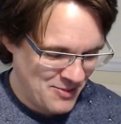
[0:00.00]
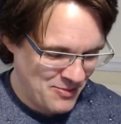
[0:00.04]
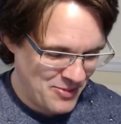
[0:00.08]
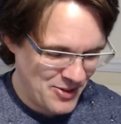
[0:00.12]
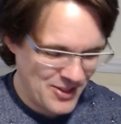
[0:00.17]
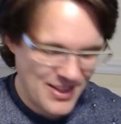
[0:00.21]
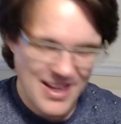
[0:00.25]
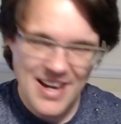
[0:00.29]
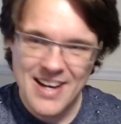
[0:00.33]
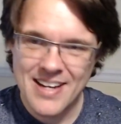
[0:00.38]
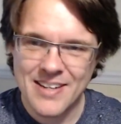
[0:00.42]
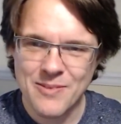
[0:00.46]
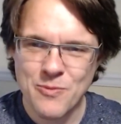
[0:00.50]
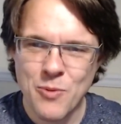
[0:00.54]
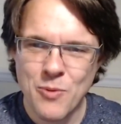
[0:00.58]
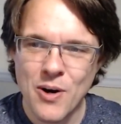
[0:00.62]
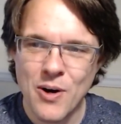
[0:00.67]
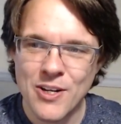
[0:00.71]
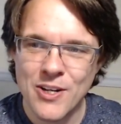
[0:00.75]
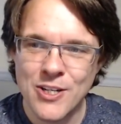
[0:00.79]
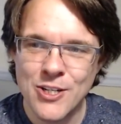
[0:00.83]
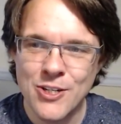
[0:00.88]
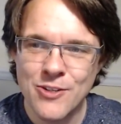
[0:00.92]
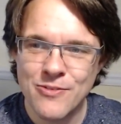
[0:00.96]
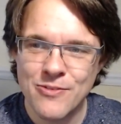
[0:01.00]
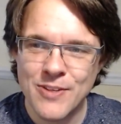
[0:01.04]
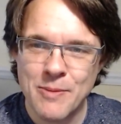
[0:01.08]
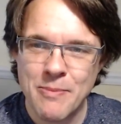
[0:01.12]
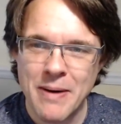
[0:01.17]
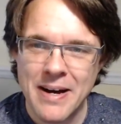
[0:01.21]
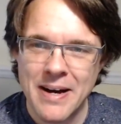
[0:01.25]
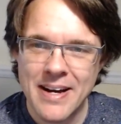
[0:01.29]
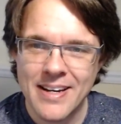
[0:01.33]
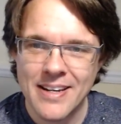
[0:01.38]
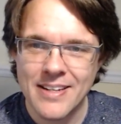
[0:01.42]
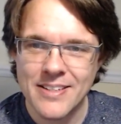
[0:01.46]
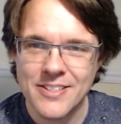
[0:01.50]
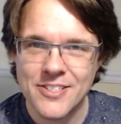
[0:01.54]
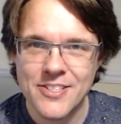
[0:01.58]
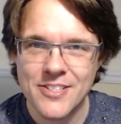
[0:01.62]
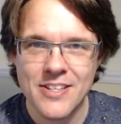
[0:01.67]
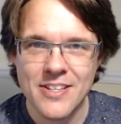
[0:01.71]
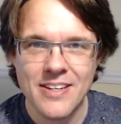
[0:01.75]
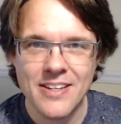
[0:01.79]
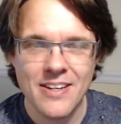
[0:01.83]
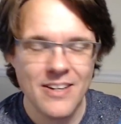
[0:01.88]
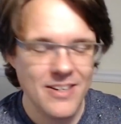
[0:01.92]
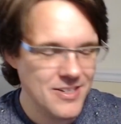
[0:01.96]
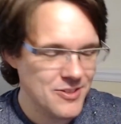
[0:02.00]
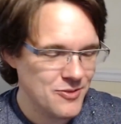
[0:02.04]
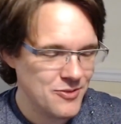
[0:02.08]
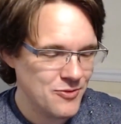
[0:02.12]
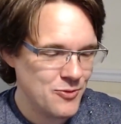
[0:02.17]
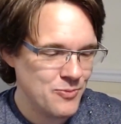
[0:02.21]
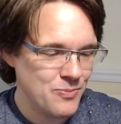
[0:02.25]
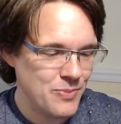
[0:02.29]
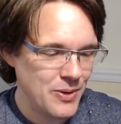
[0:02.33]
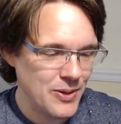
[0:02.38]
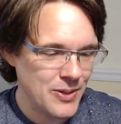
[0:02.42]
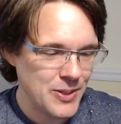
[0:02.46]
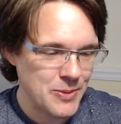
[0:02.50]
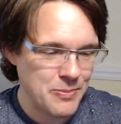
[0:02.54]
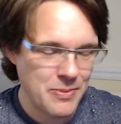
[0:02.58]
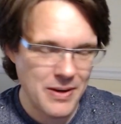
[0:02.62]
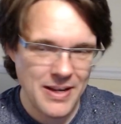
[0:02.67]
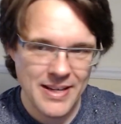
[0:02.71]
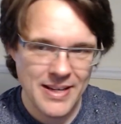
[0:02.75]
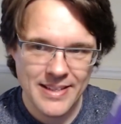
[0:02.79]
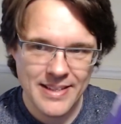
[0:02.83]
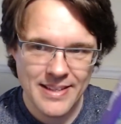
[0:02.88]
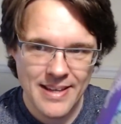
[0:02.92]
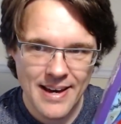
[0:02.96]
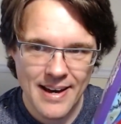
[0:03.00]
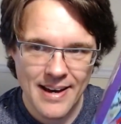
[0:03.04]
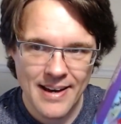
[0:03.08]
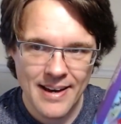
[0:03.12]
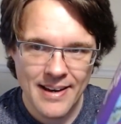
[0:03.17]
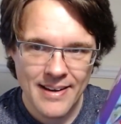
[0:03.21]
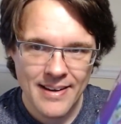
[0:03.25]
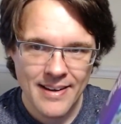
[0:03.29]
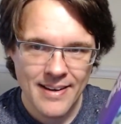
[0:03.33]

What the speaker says: But what a lovely package. The guys from Polyplay there,